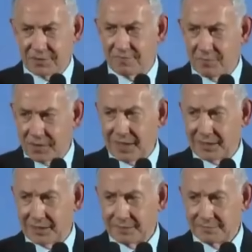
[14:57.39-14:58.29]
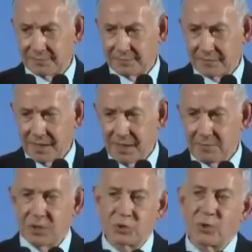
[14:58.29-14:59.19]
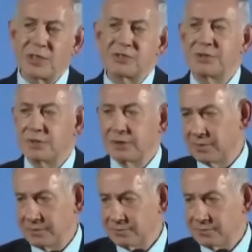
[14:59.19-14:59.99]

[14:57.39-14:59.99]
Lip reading: of morality. Because once you do,